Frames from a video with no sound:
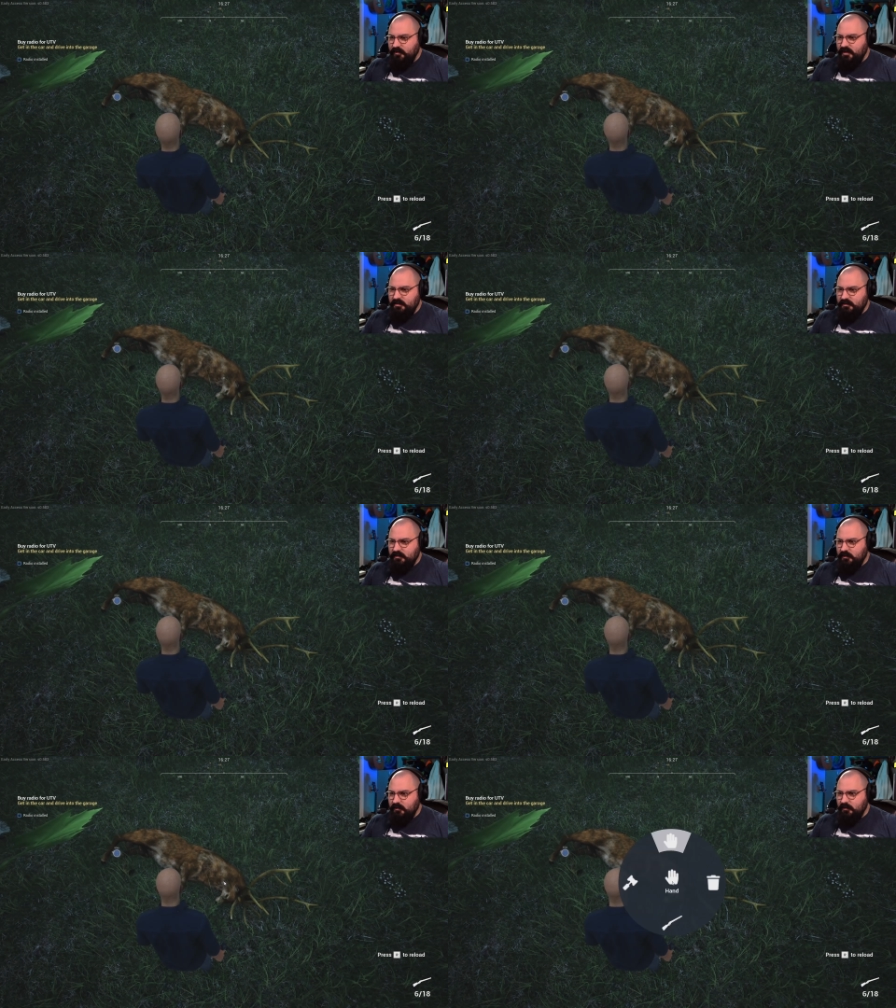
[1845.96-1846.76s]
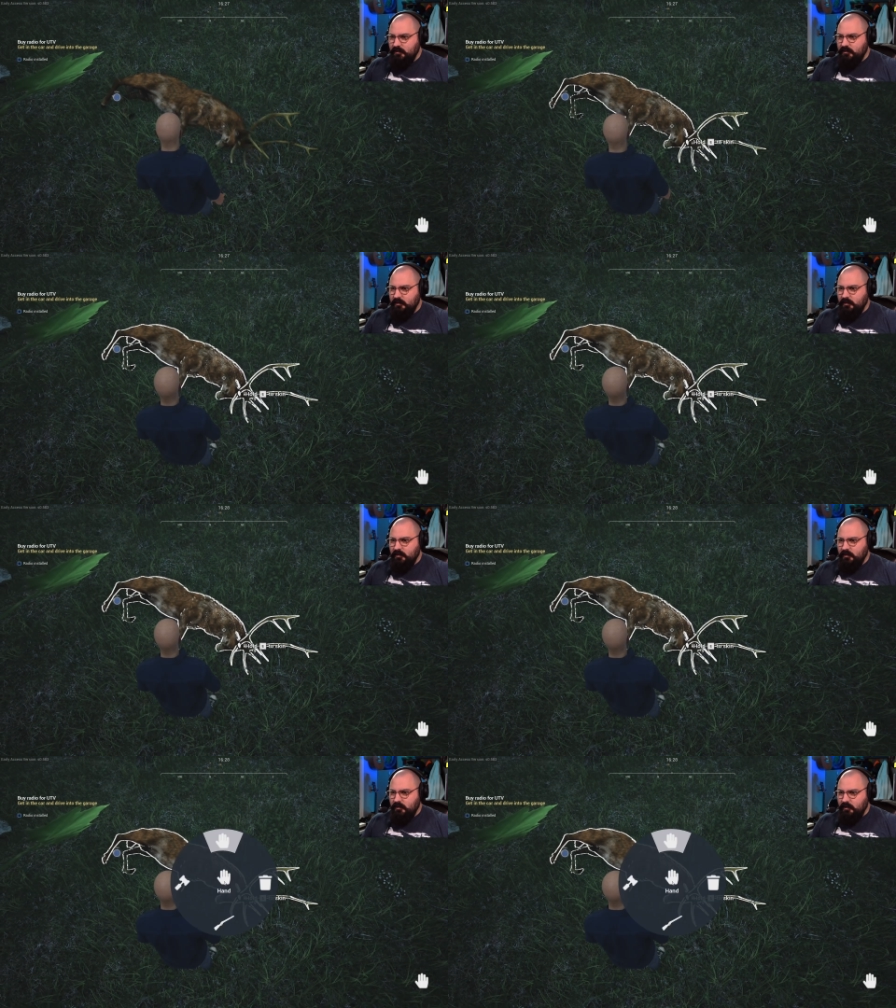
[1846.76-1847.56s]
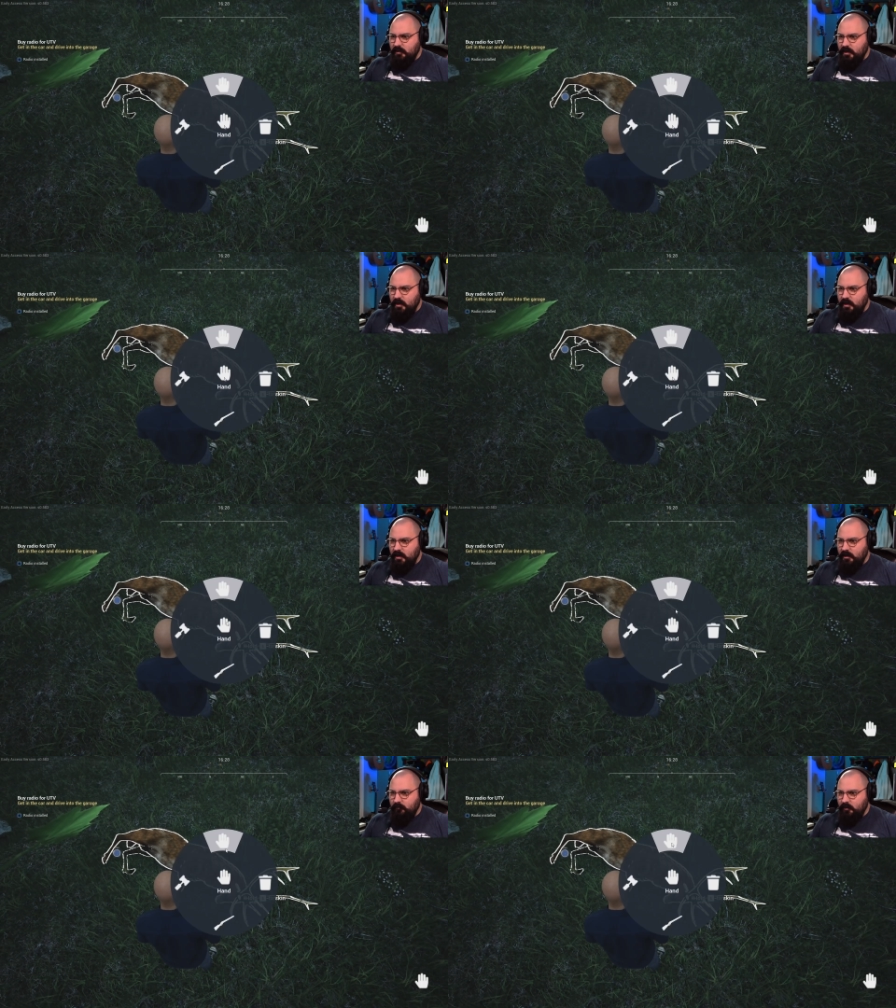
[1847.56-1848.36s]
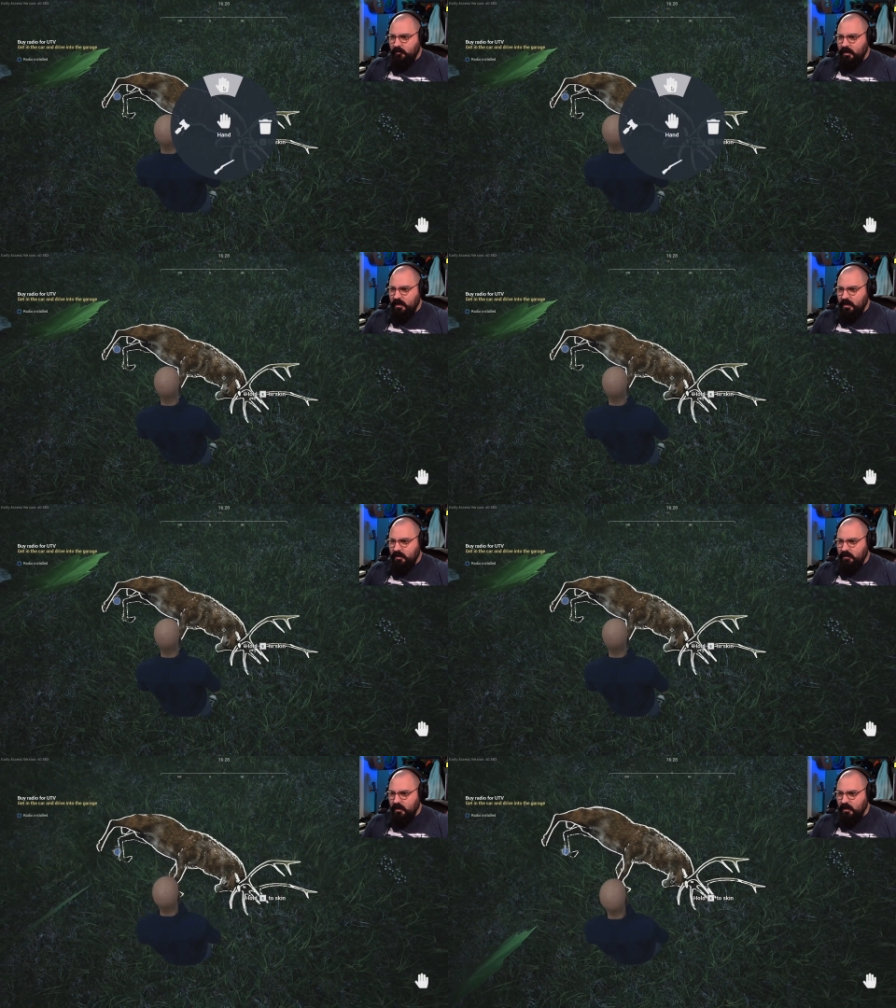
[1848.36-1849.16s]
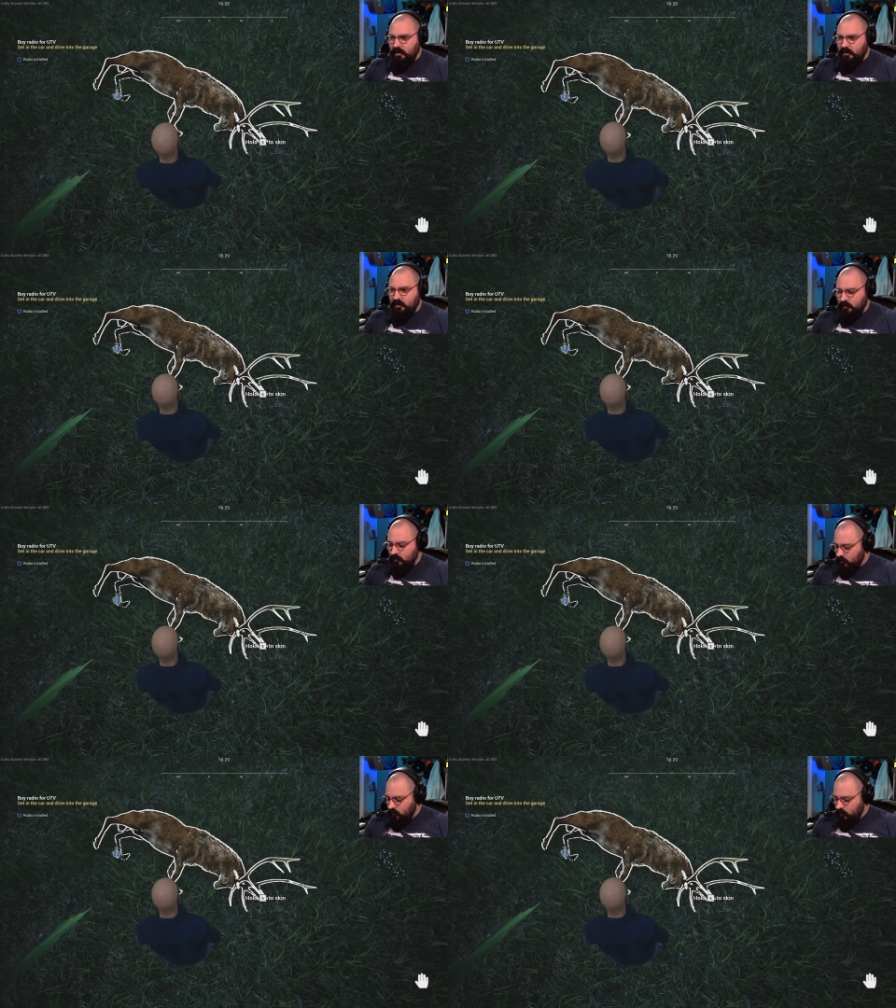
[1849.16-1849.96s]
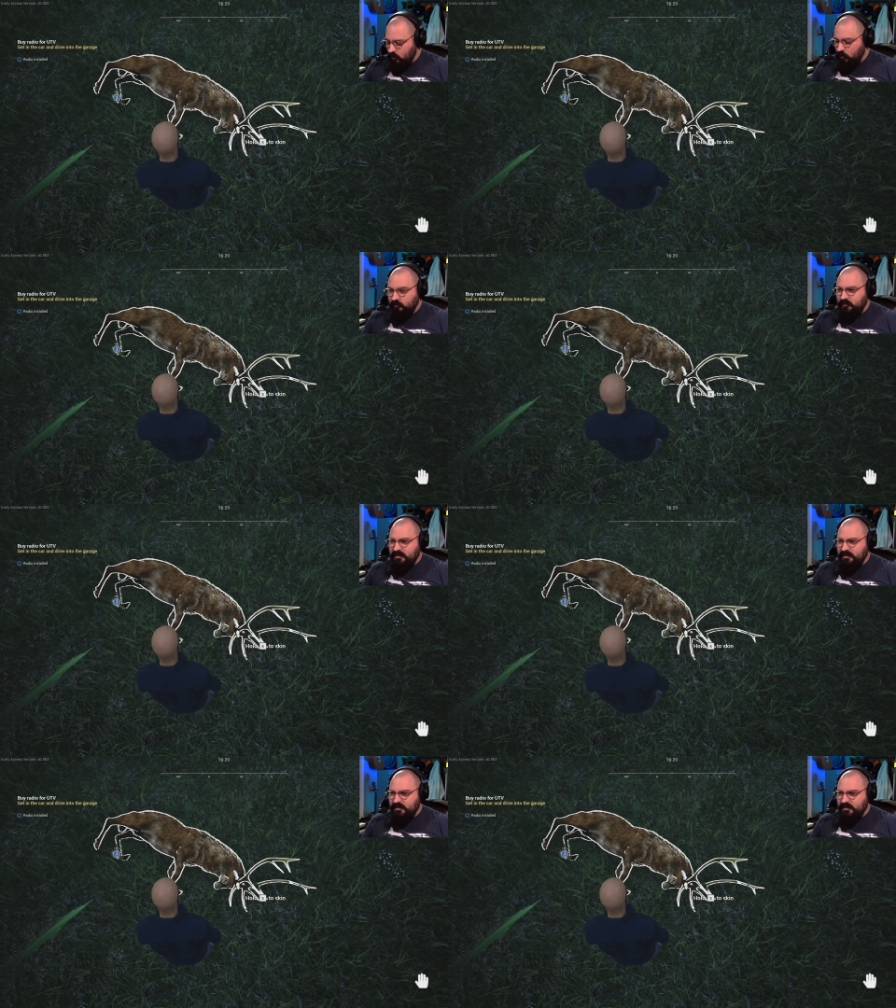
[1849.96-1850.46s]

this. And we'll hand and hold the